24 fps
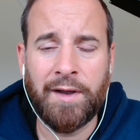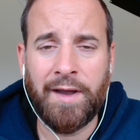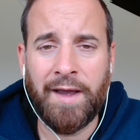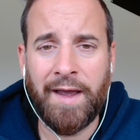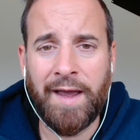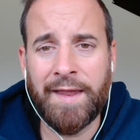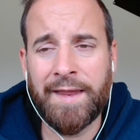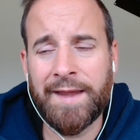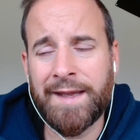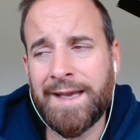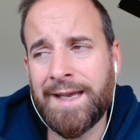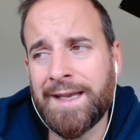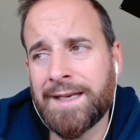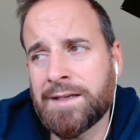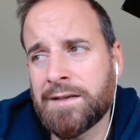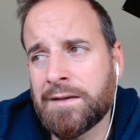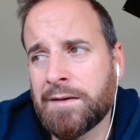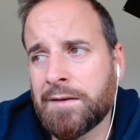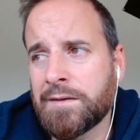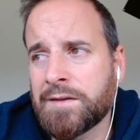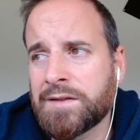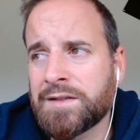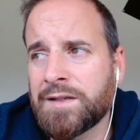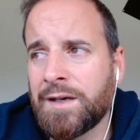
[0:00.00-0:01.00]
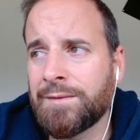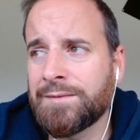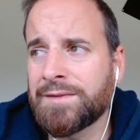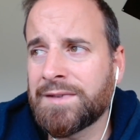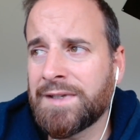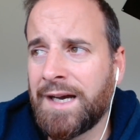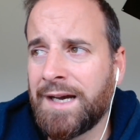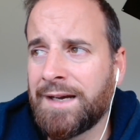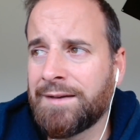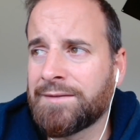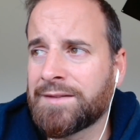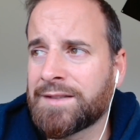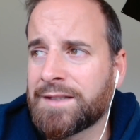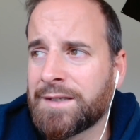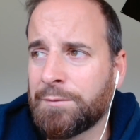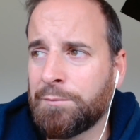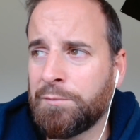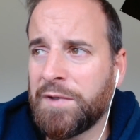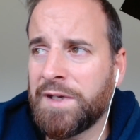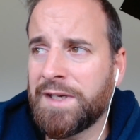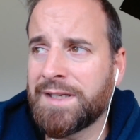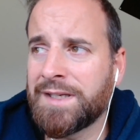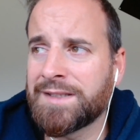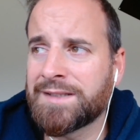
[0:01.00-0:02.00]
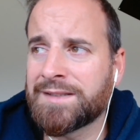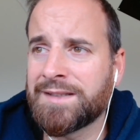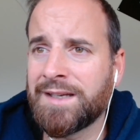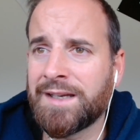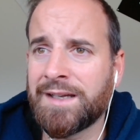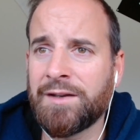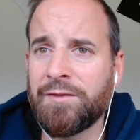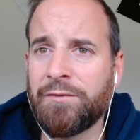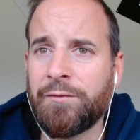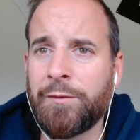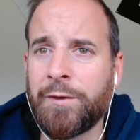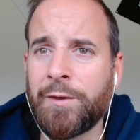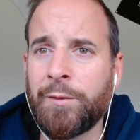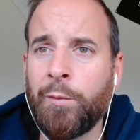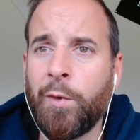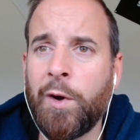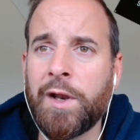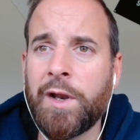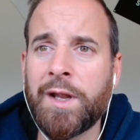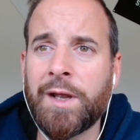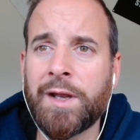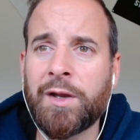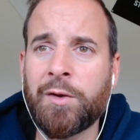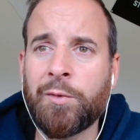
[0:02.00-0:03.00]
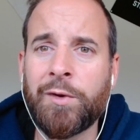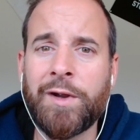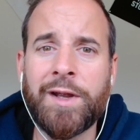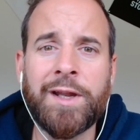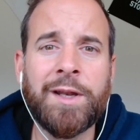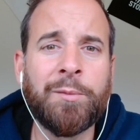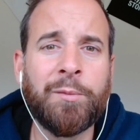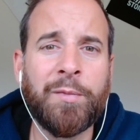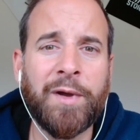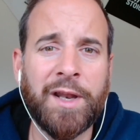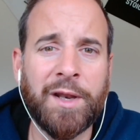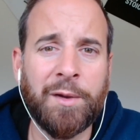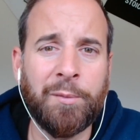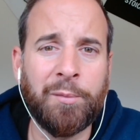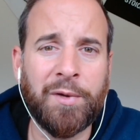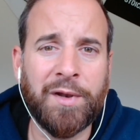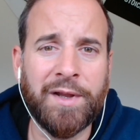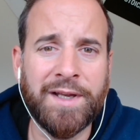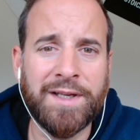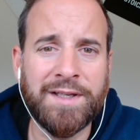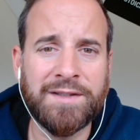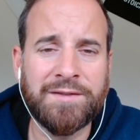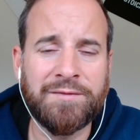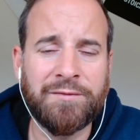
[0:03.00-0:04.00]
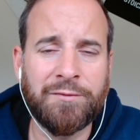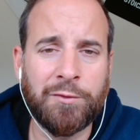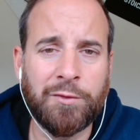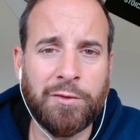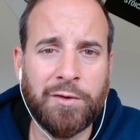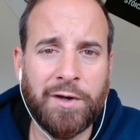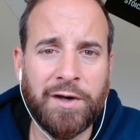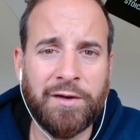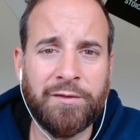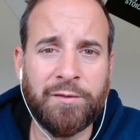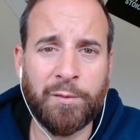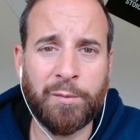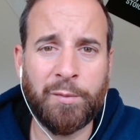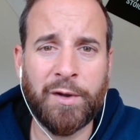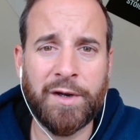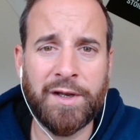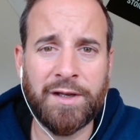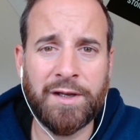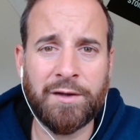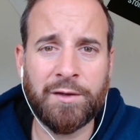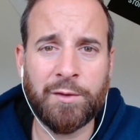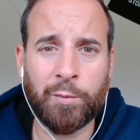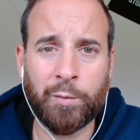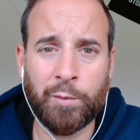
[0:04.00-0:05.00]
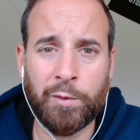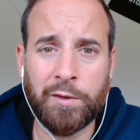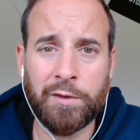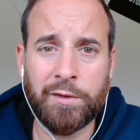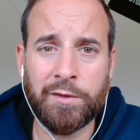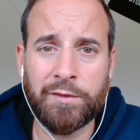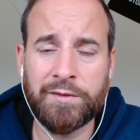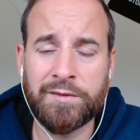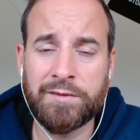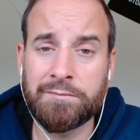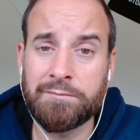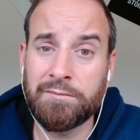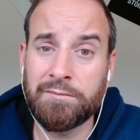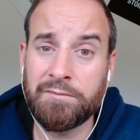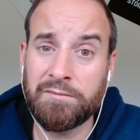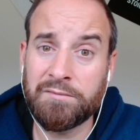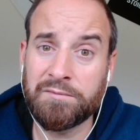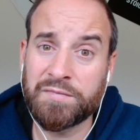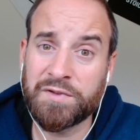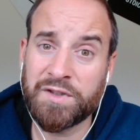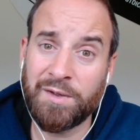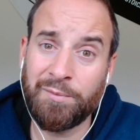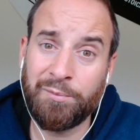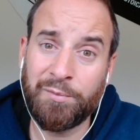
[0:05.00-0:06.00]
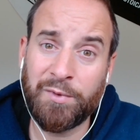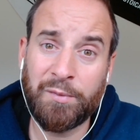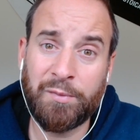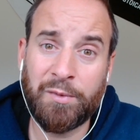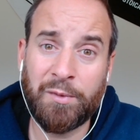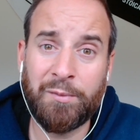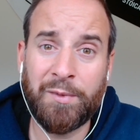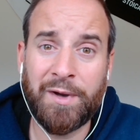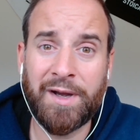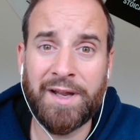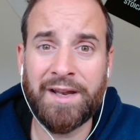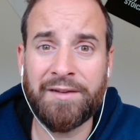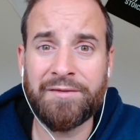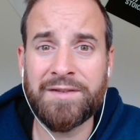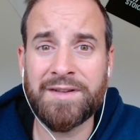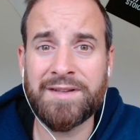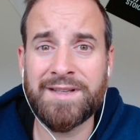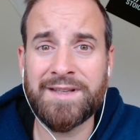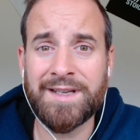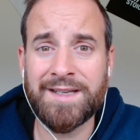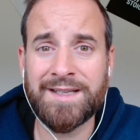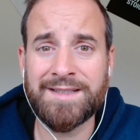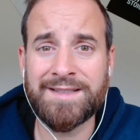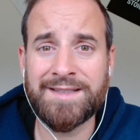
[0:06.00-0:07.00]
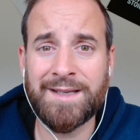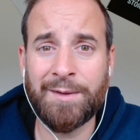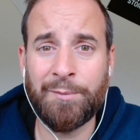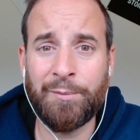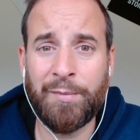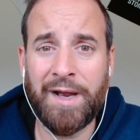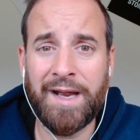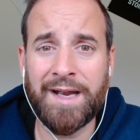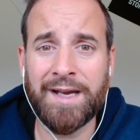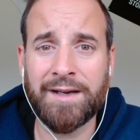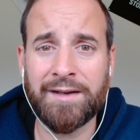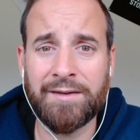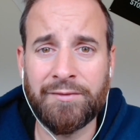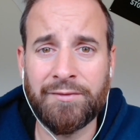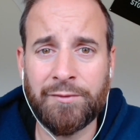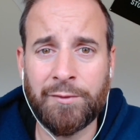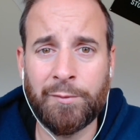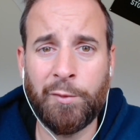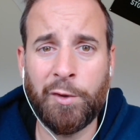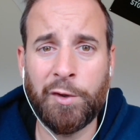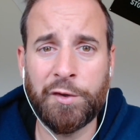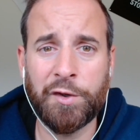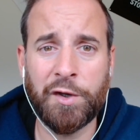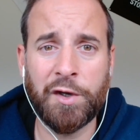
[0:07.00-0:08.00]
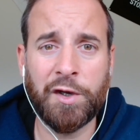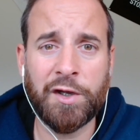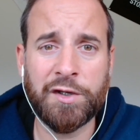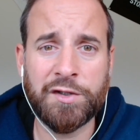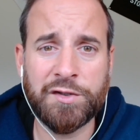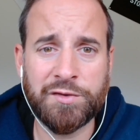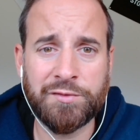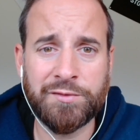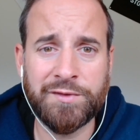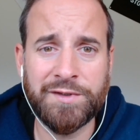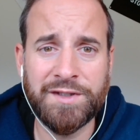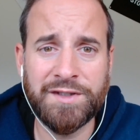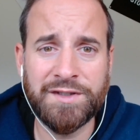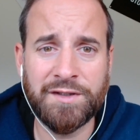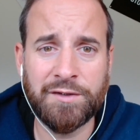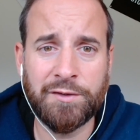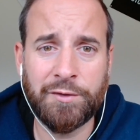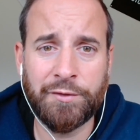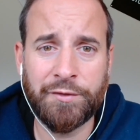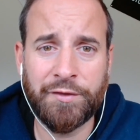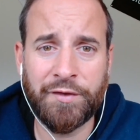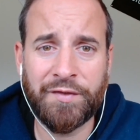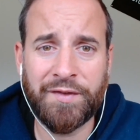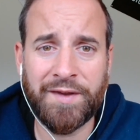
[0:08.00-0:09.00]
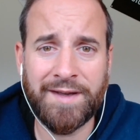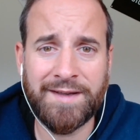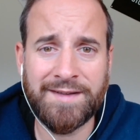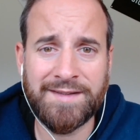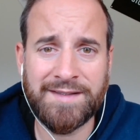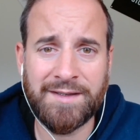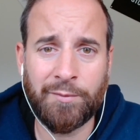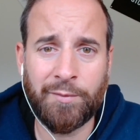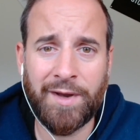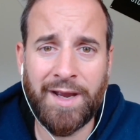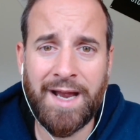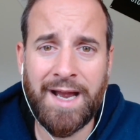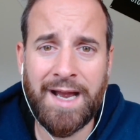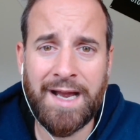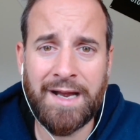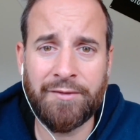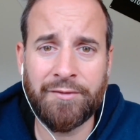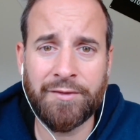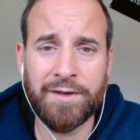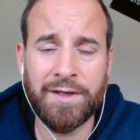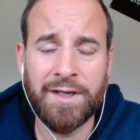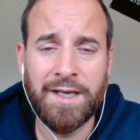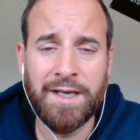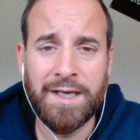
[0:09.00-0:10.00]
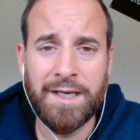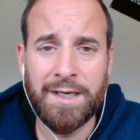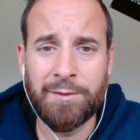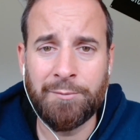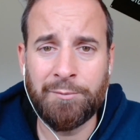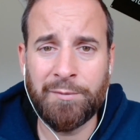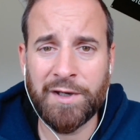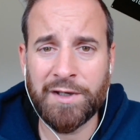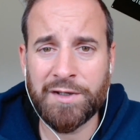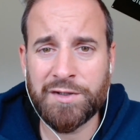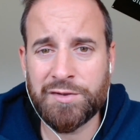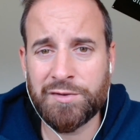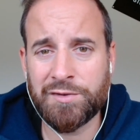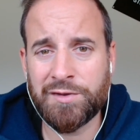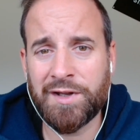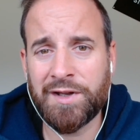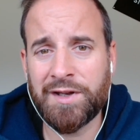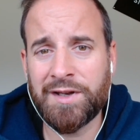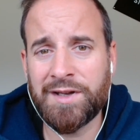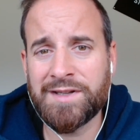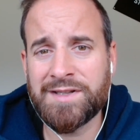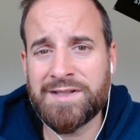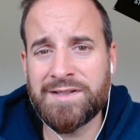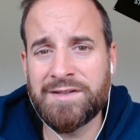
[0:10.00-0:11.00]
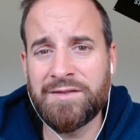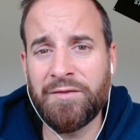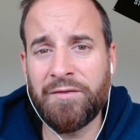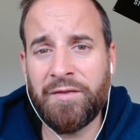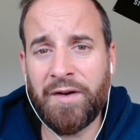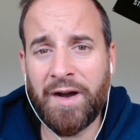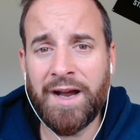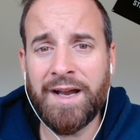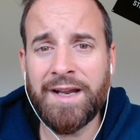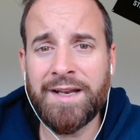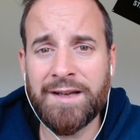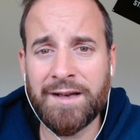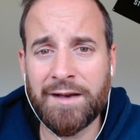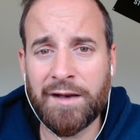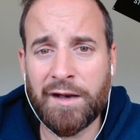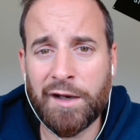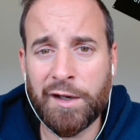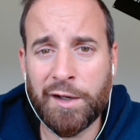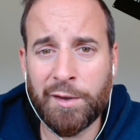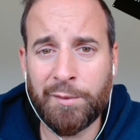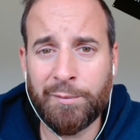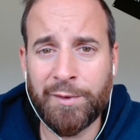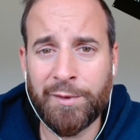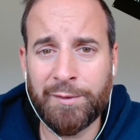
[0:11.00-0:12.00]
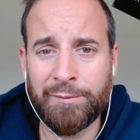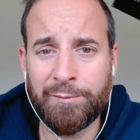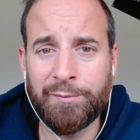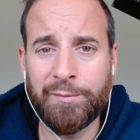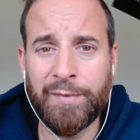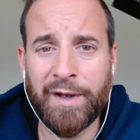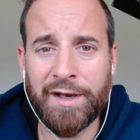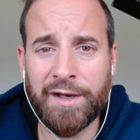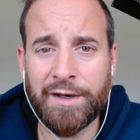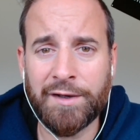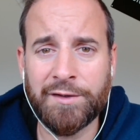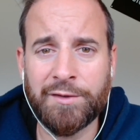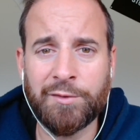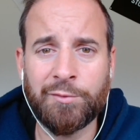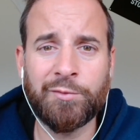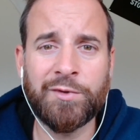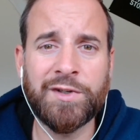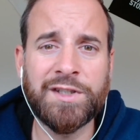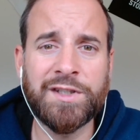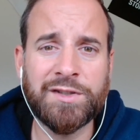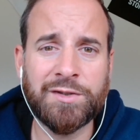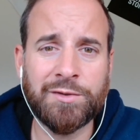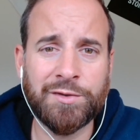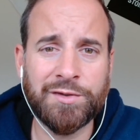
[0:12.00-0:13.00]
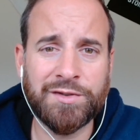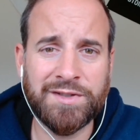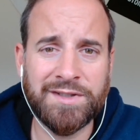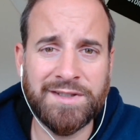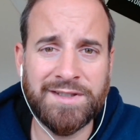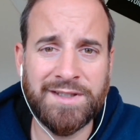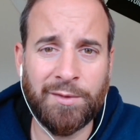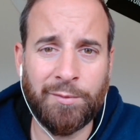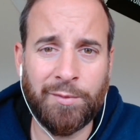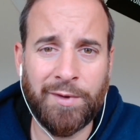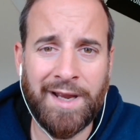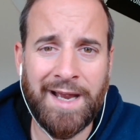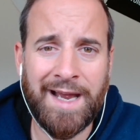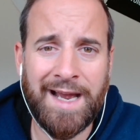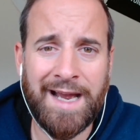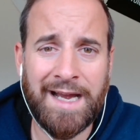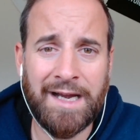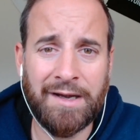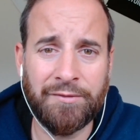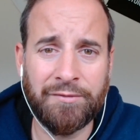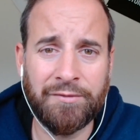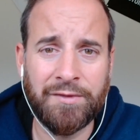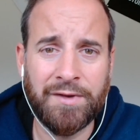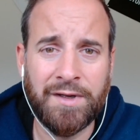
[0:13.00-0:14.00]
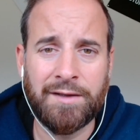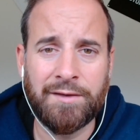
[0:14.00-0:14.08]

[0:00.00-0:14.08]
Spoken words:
And again, sometimes it means that if we want to create a better place for everybody in the world, some people might have to take a step back from all the luxuries and all the things that we have and make sure that it's divided a little bit better, the resources that we have.